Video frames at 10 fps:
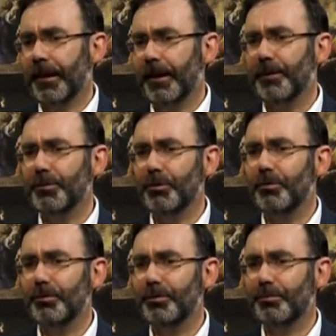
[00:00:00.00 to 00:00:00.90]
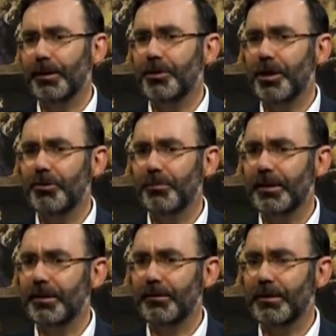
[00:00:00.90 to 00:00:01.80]
And I'm told by
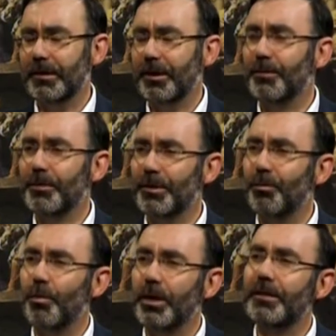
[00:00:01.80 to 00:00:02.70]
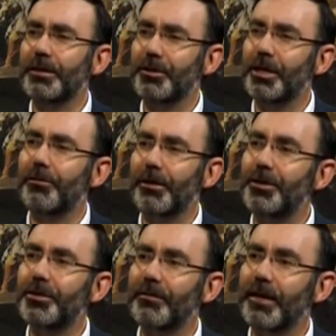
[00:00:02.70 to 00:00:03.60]
Jesuits that it's almost a once in a
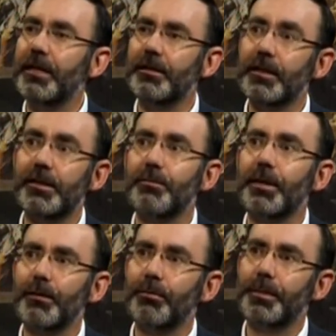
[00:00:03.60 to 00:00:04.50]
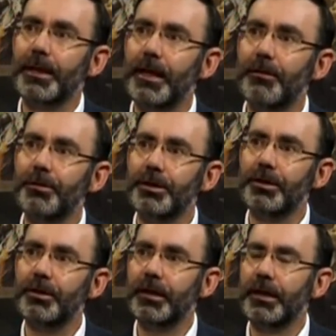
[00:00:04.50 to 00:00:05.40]
generation event that somebody would be allowed
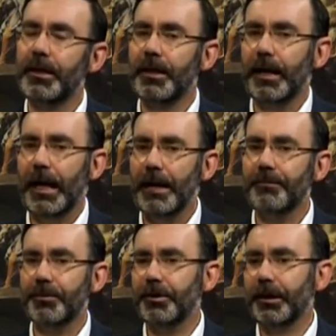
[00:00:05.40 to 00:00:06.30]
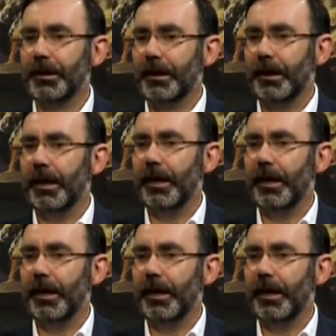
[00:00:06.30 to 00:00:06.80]
return after uh,